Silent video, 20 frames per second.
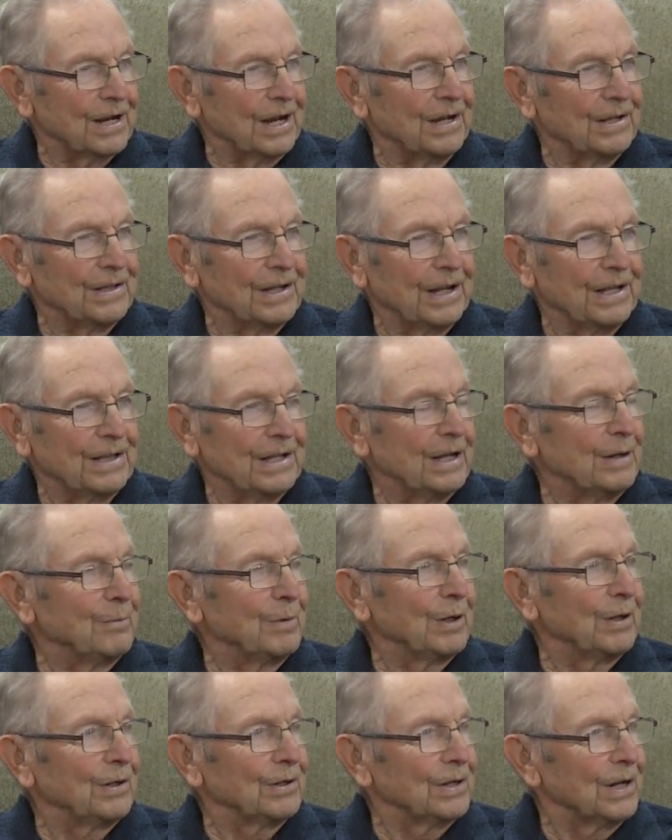Yeah. And then they
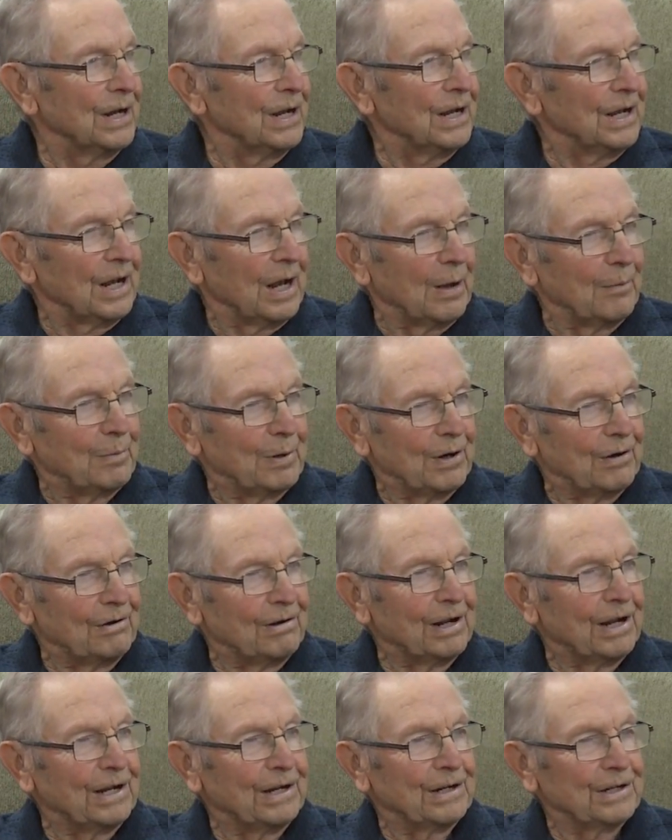built a power
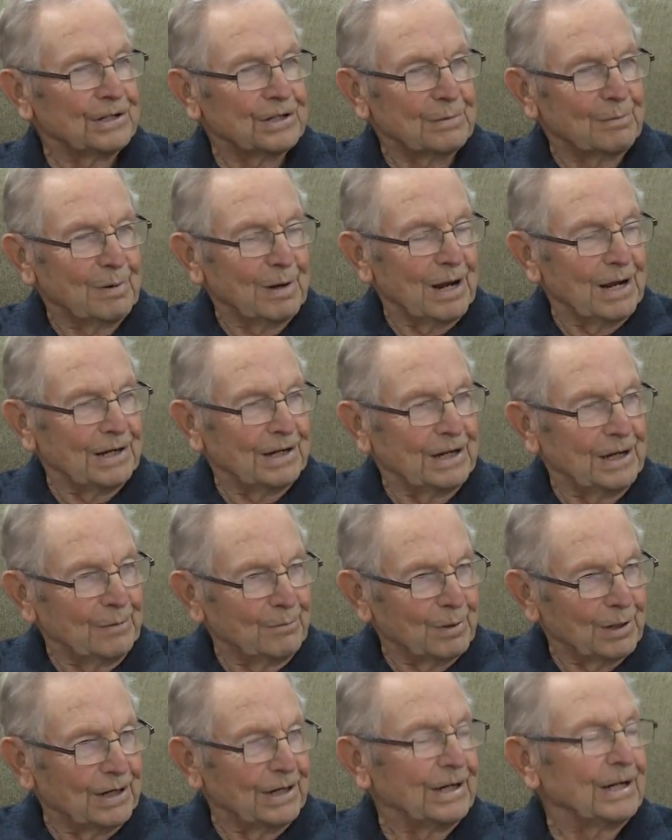line to supply
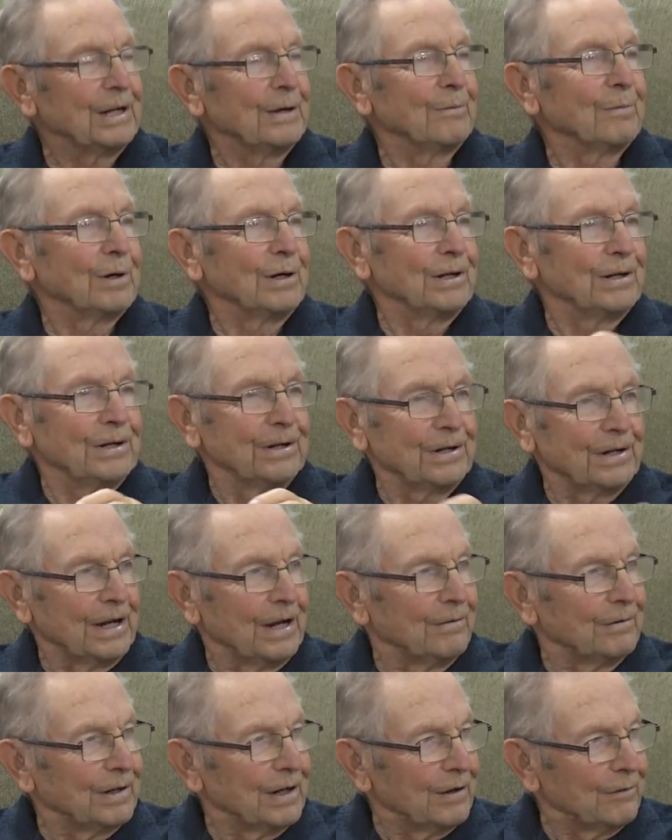Kimberley. Kimberley didn't
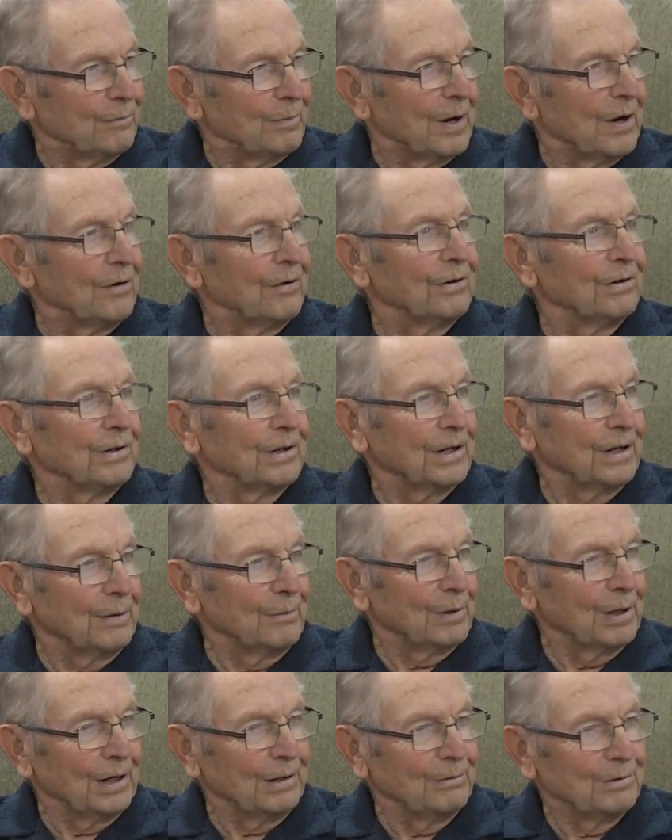have enough power, and
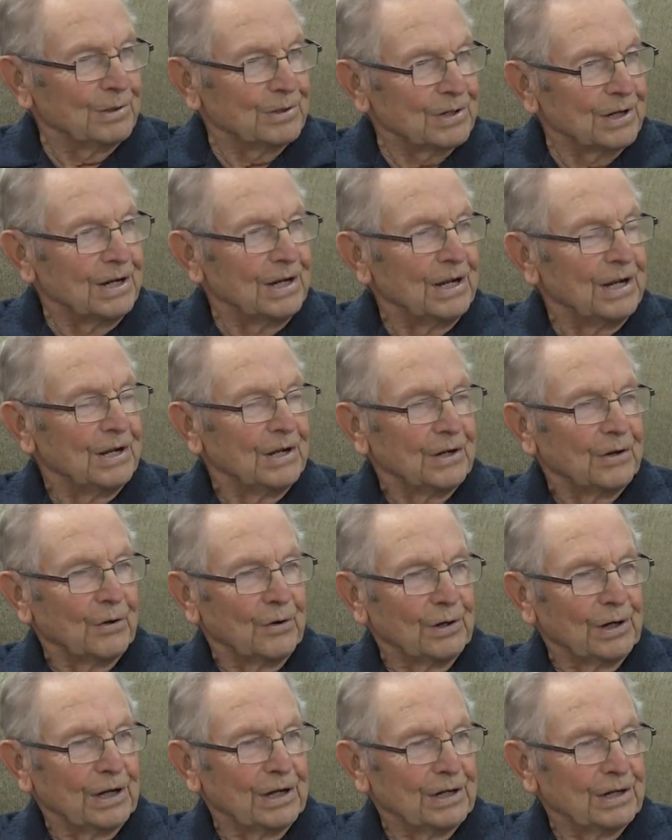Kimberley was
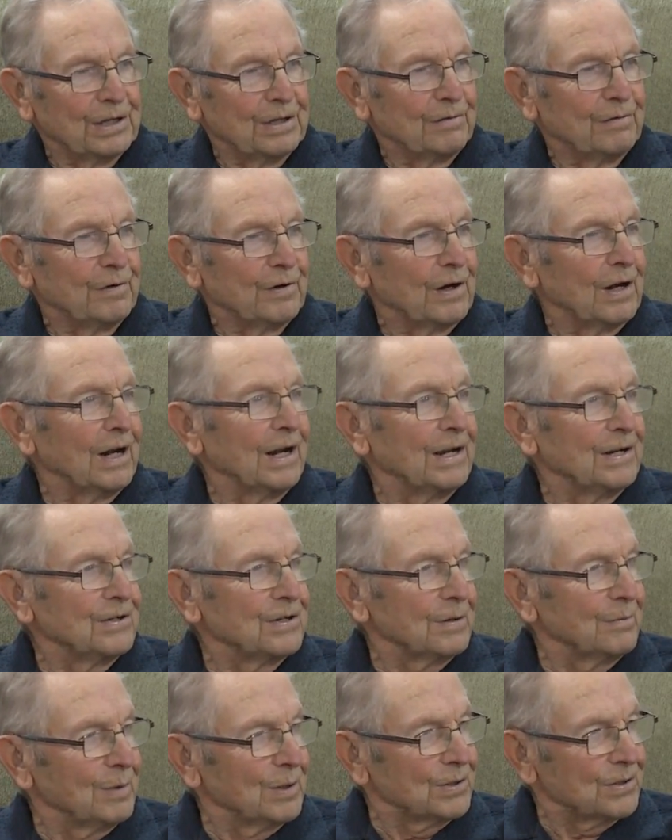going into the
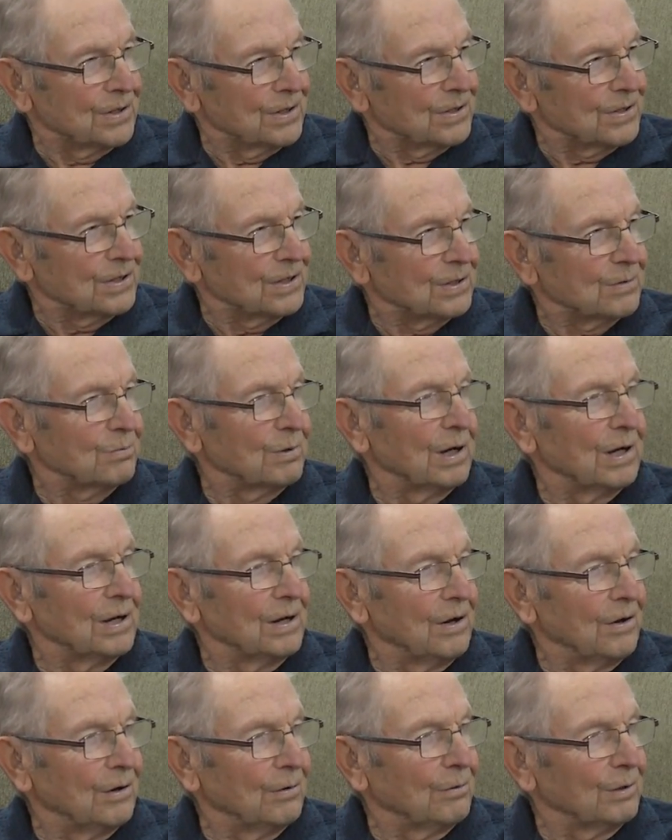fertilizer business as well,
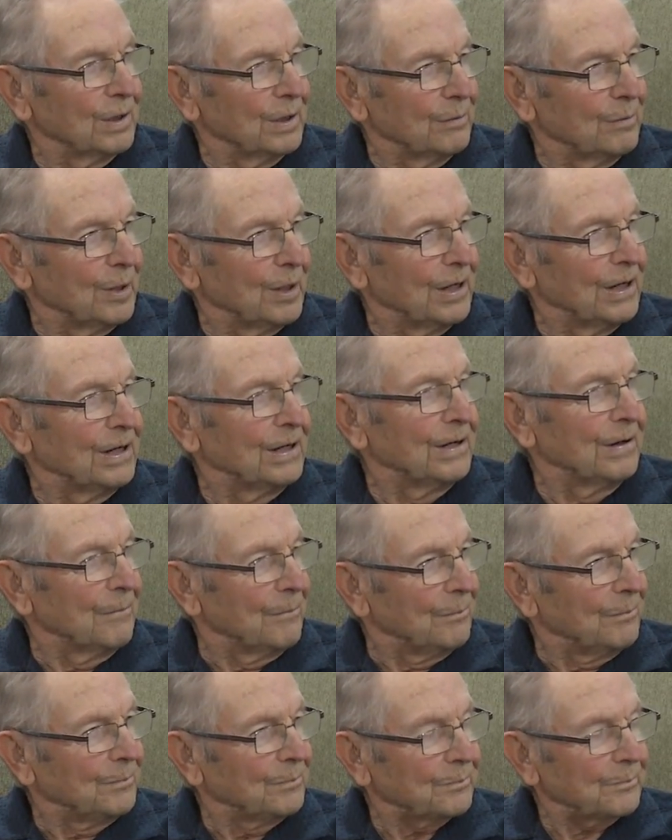along with the mine.
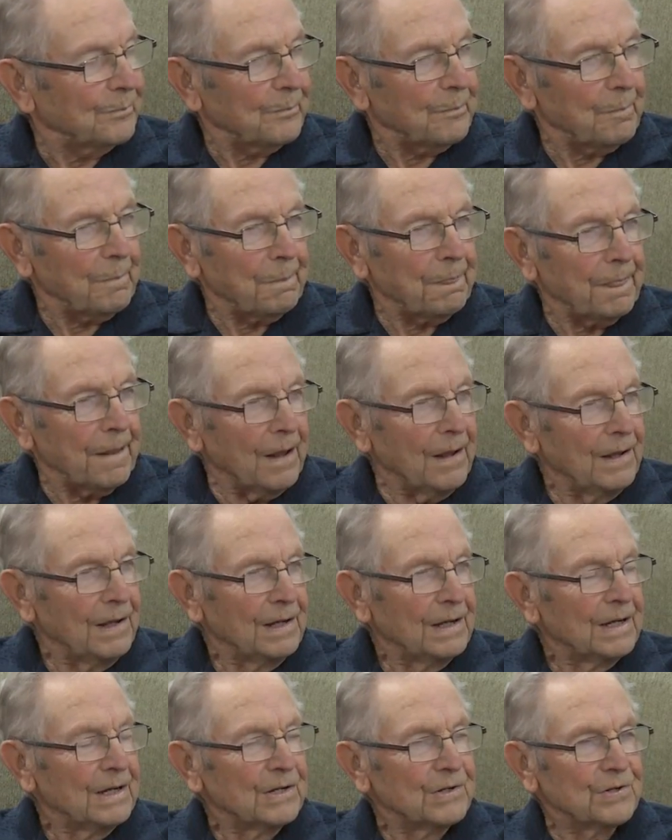
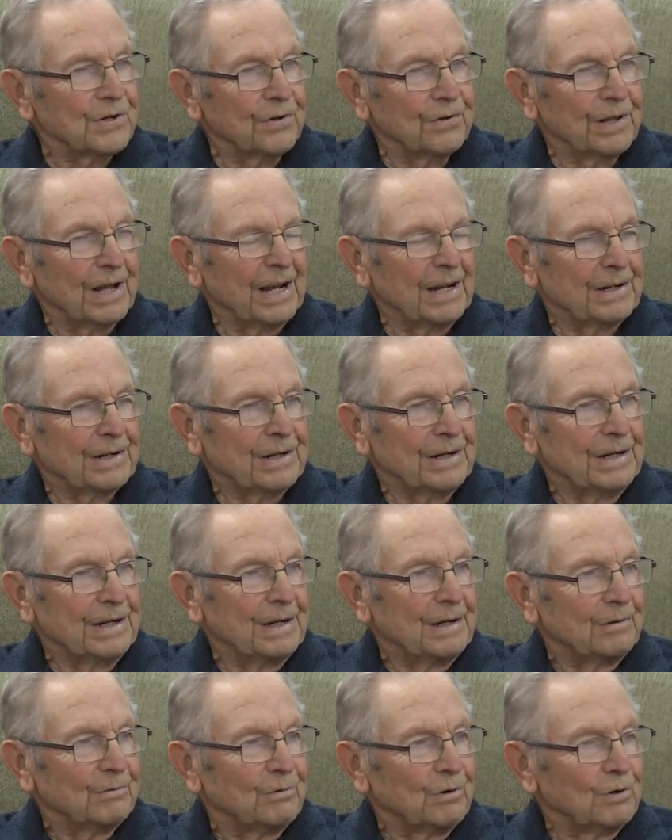So that
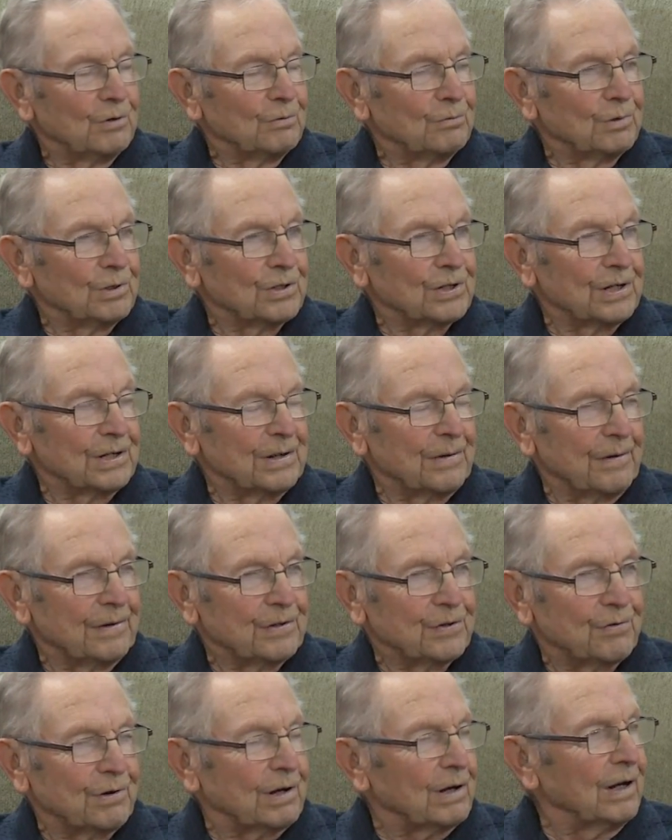road was a
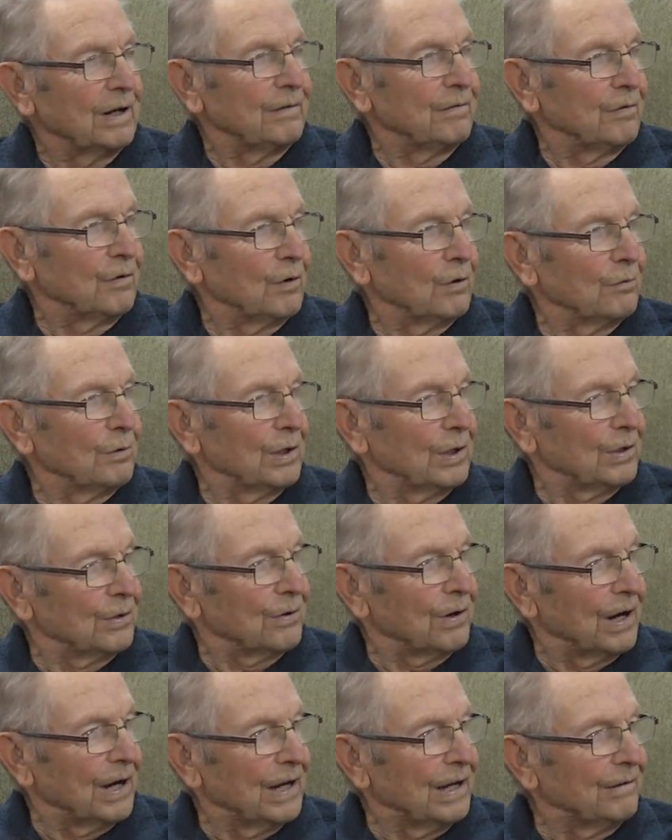strictly 4-wheel
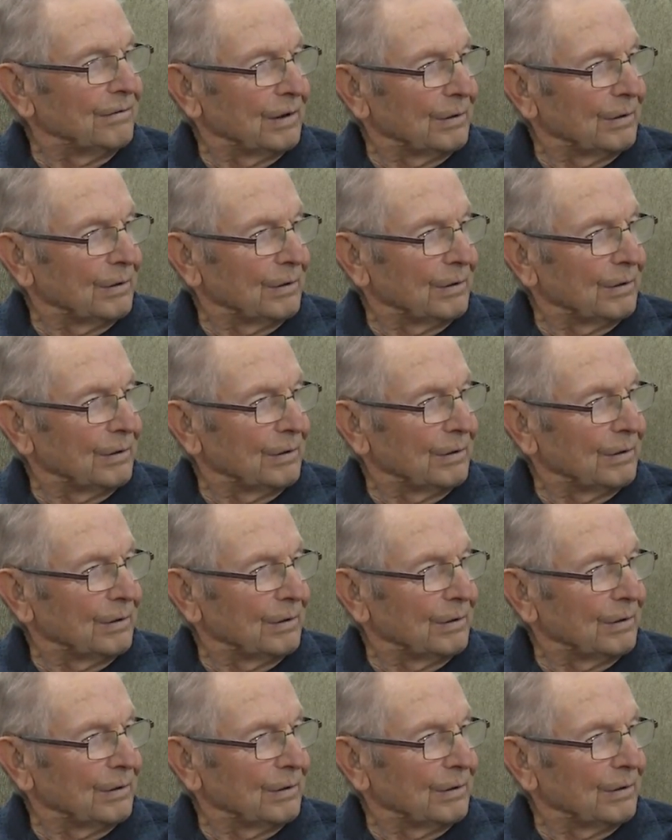drive.